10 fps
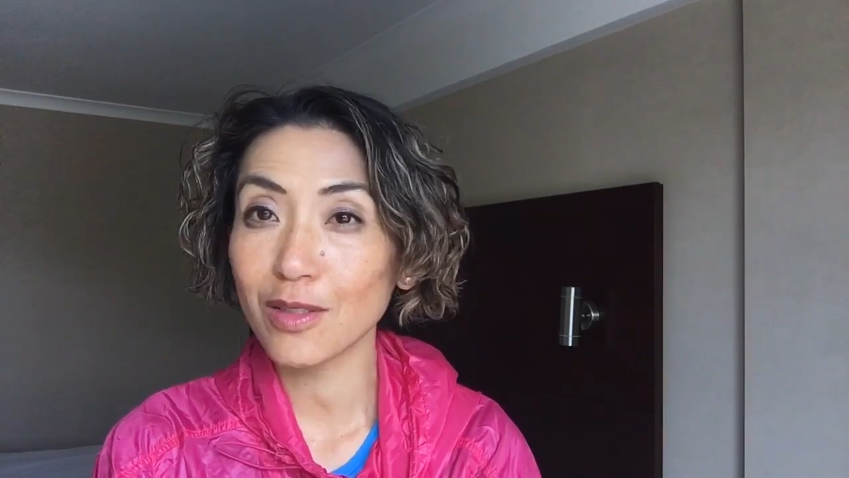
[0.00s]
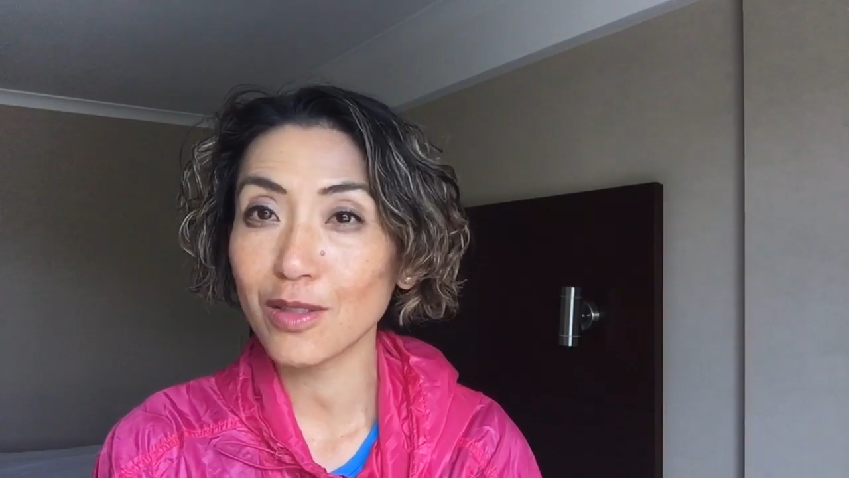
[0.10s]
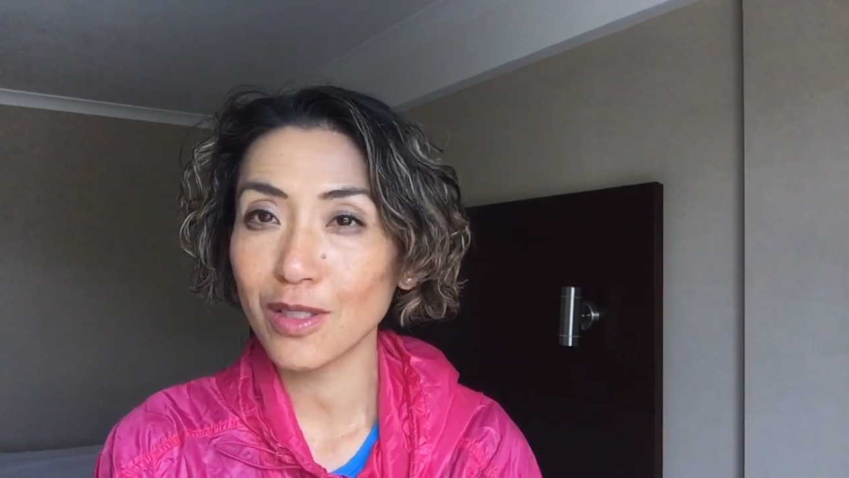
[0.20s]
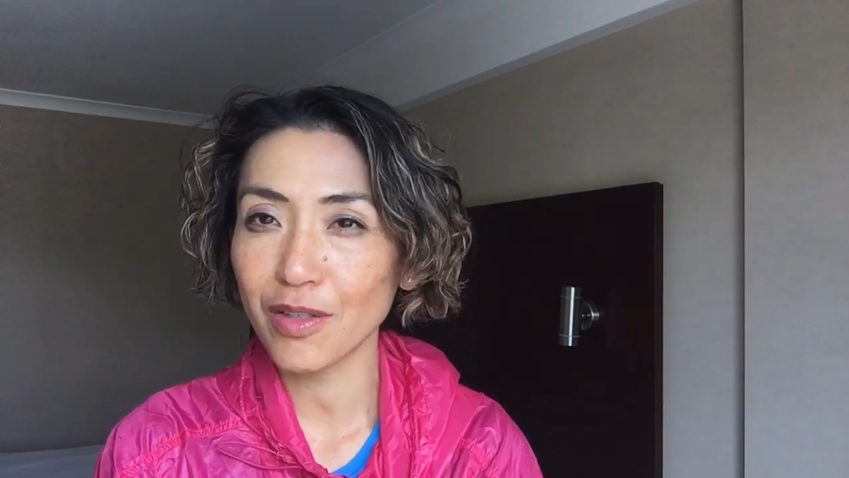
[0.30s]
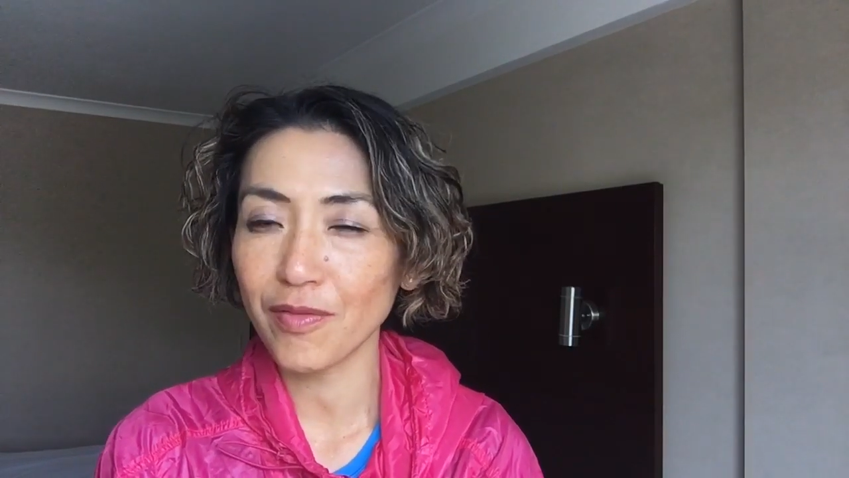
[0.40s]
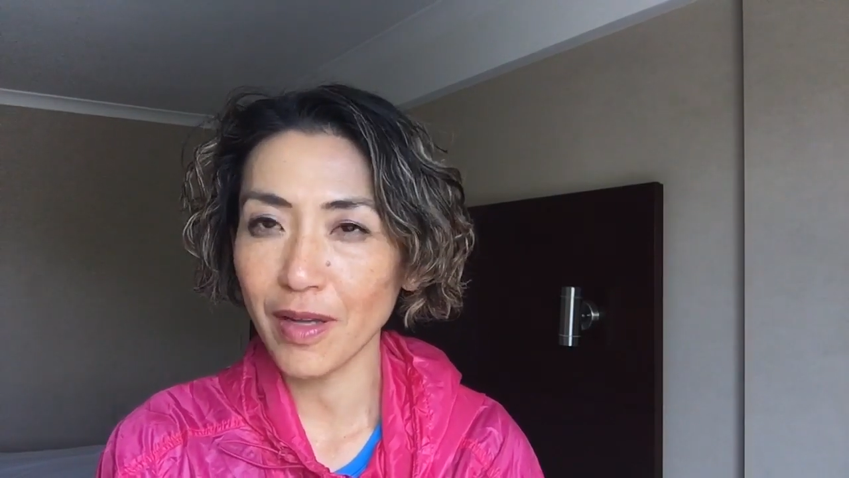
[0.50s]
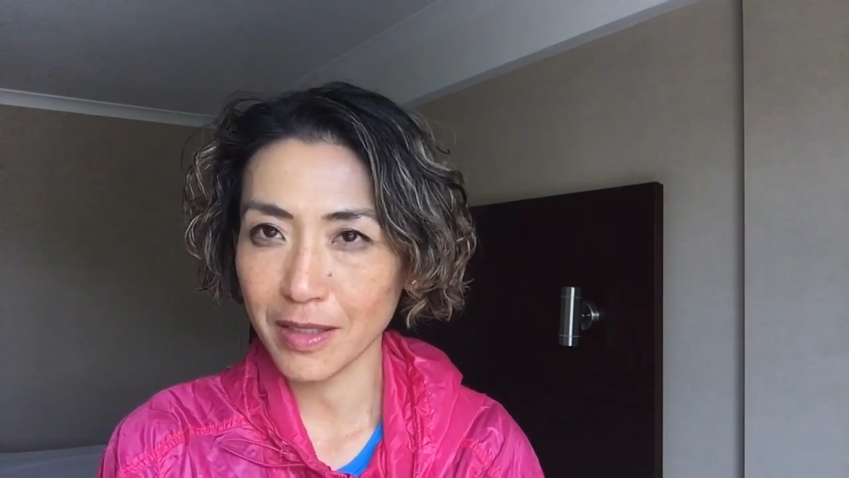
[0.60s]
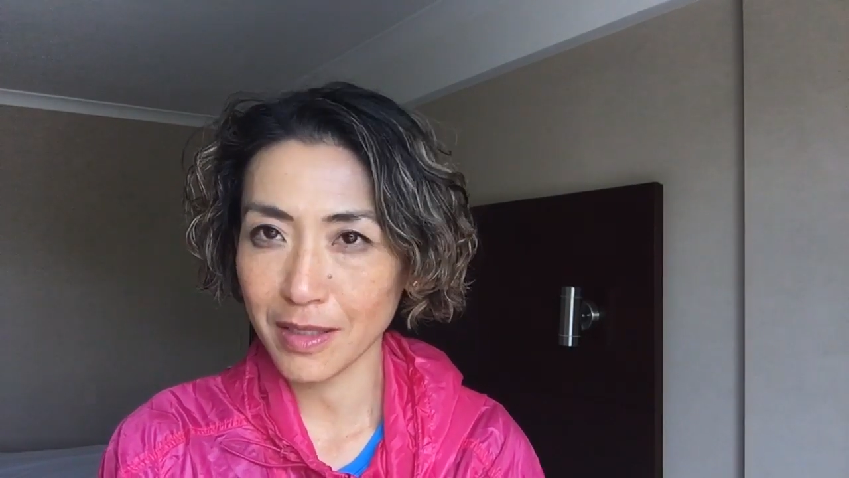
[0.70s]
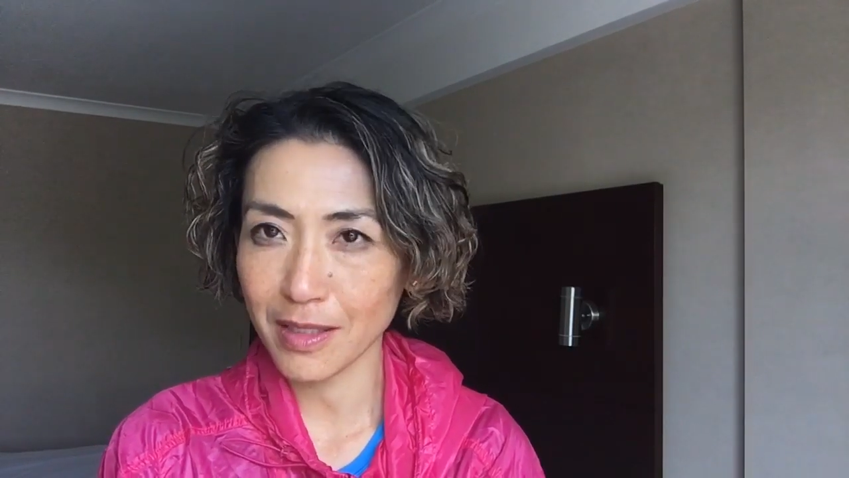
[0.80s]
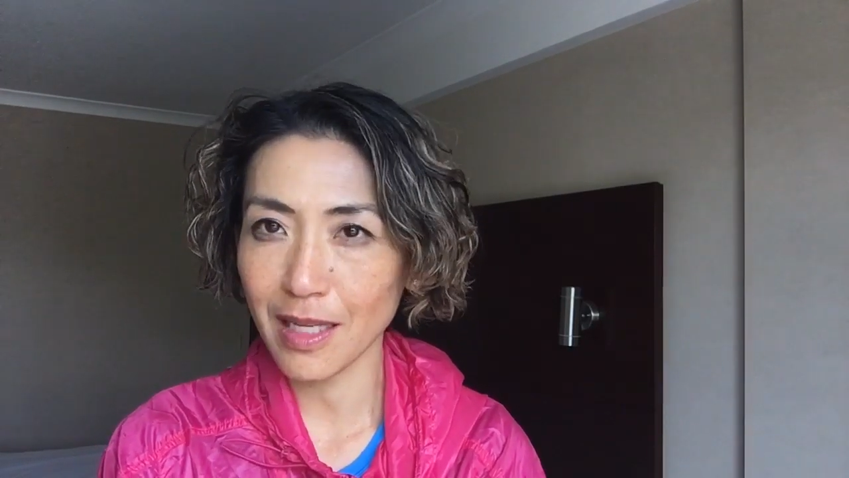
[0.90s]
to the
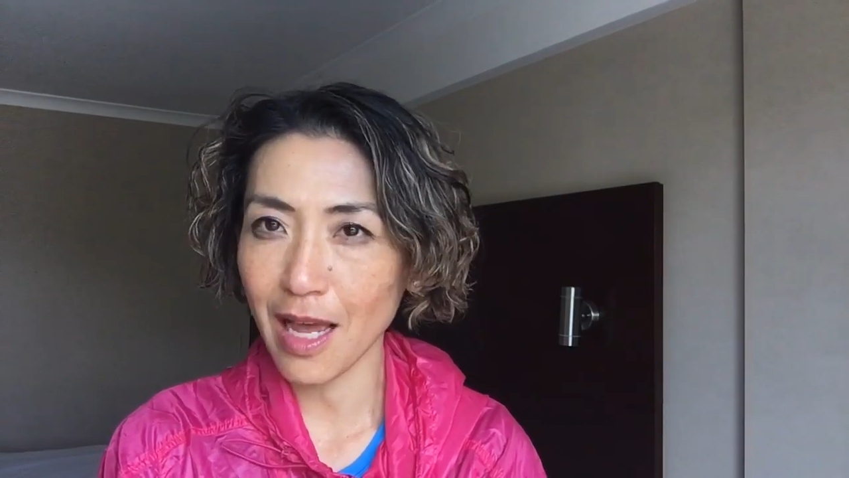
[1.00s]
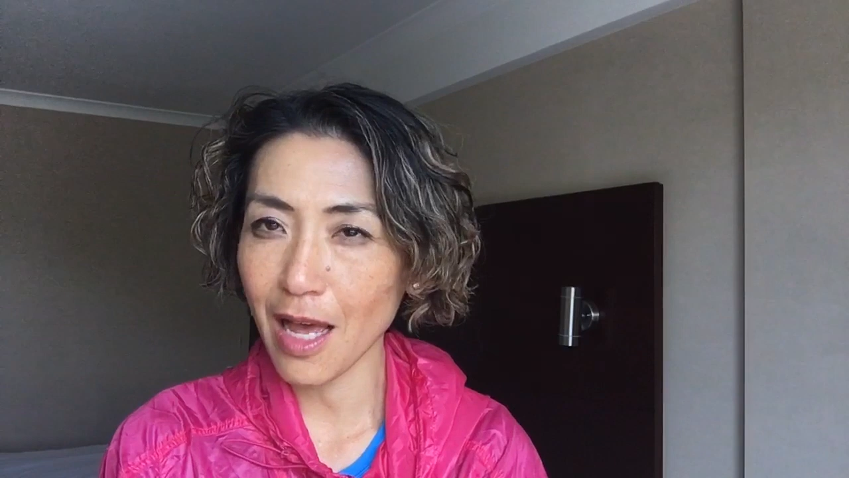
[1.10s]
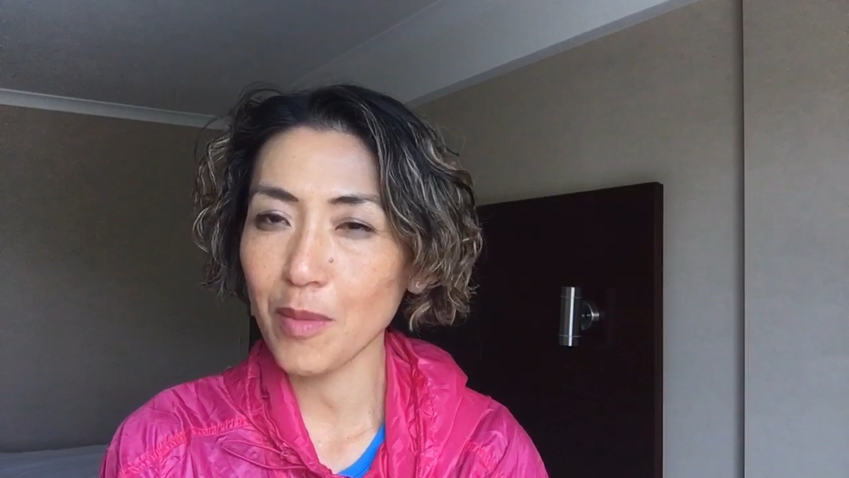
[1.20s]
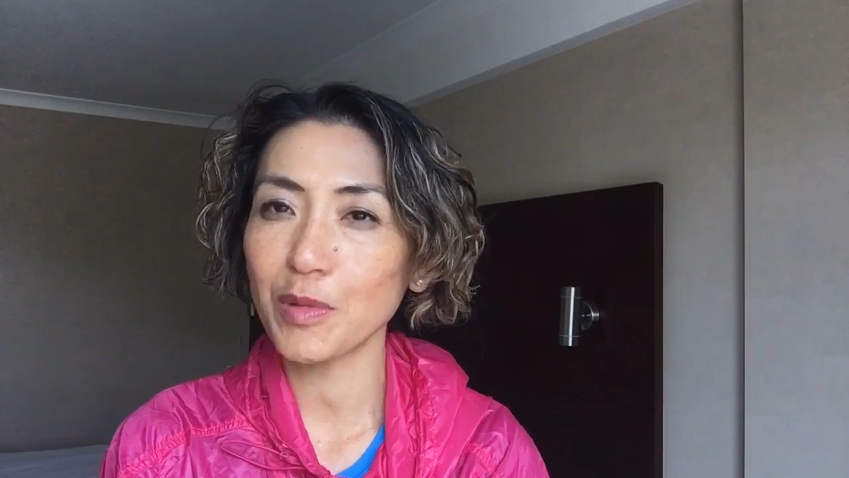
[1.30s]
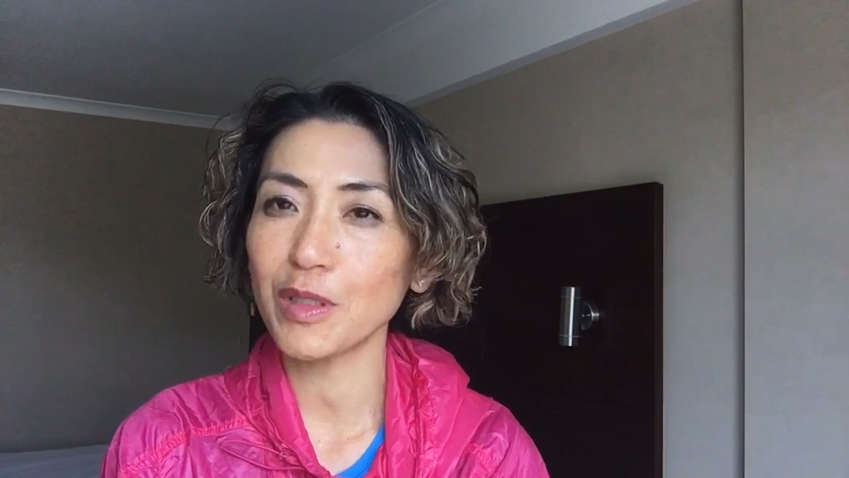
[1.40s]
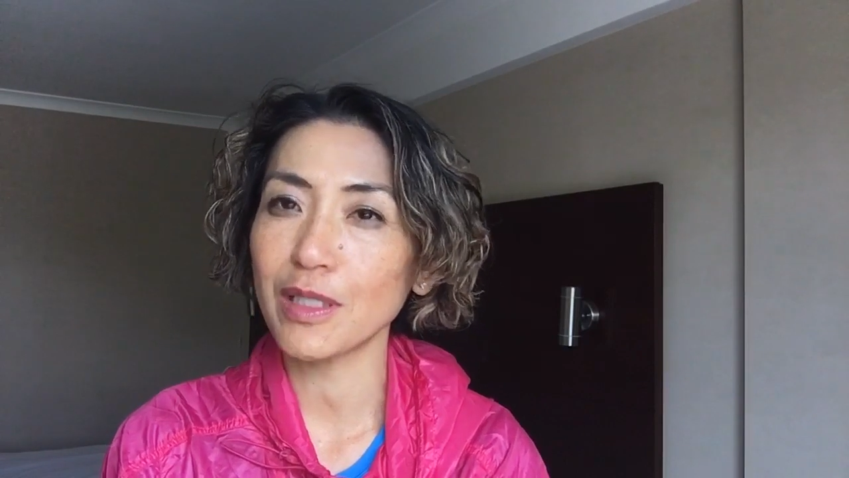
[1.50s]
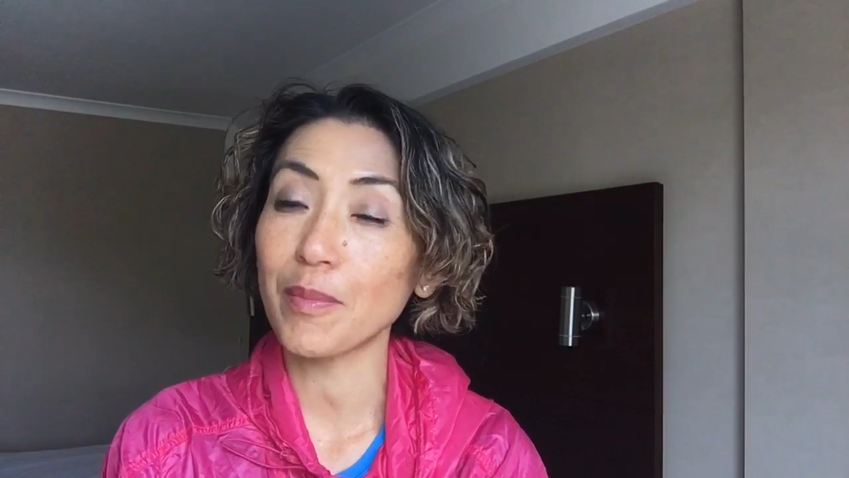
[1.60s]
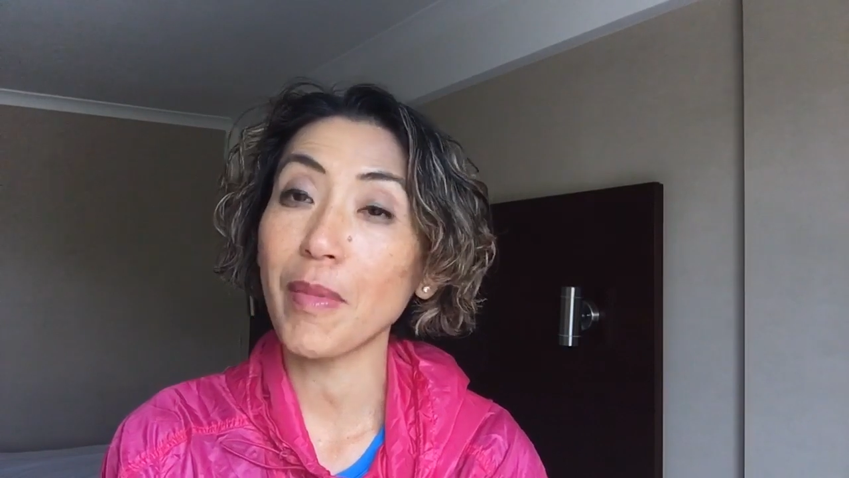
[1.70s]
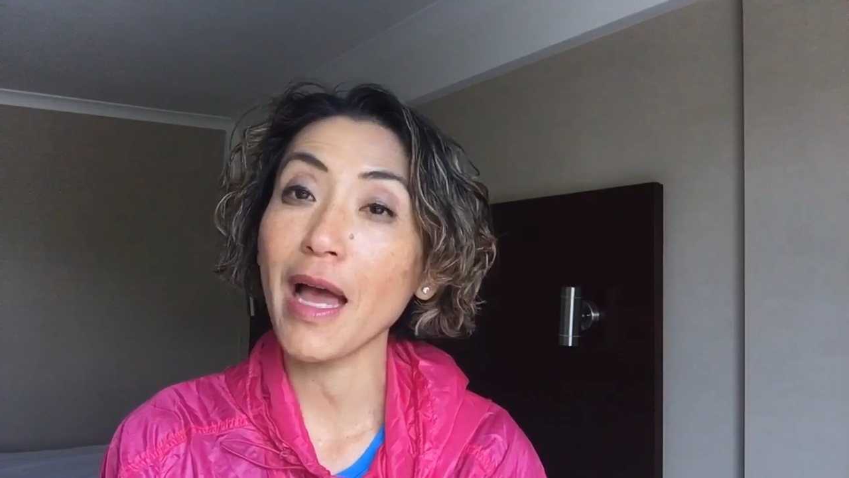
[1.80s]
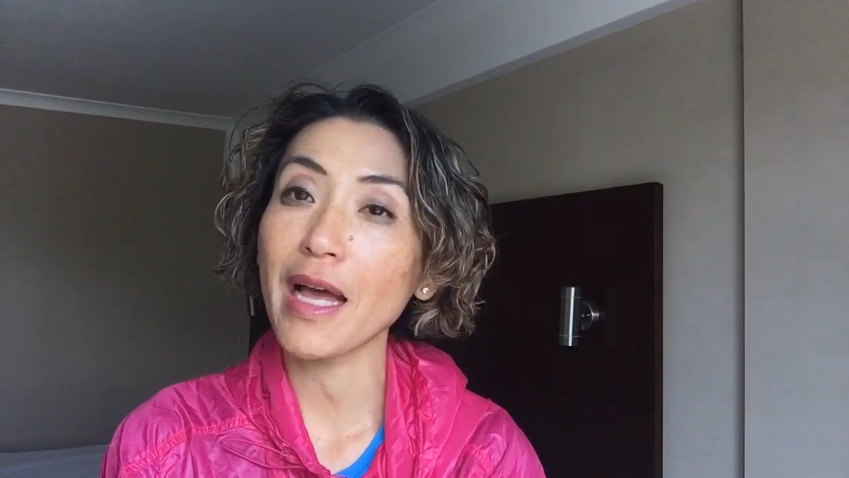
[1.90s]
events that happened in the
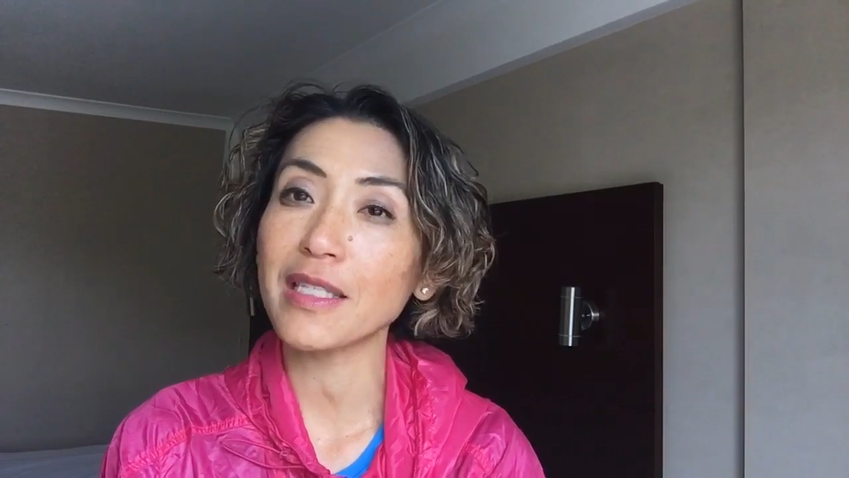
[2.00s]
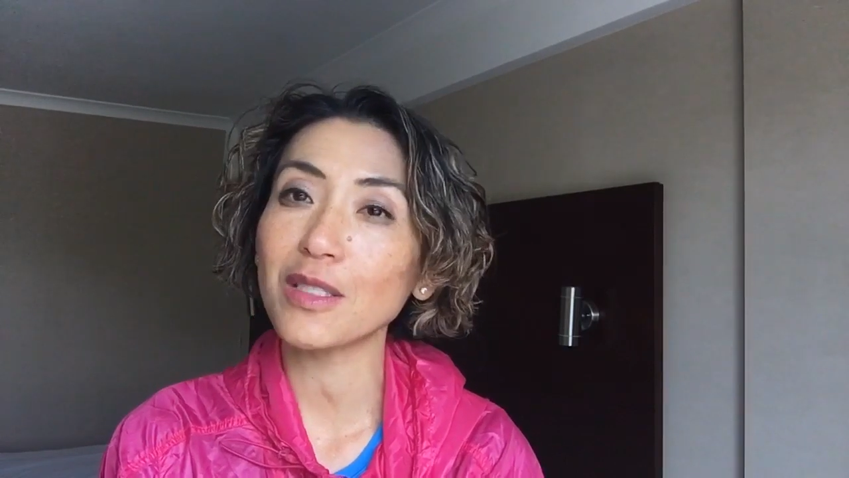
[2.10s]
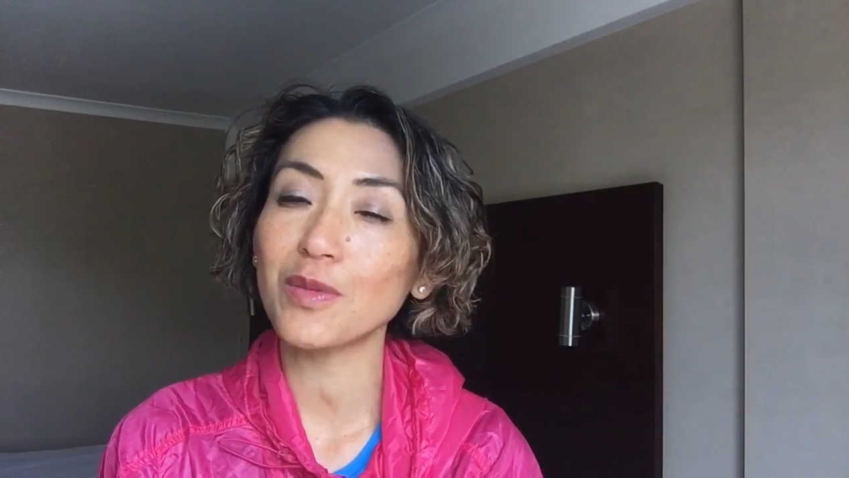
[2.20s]
past,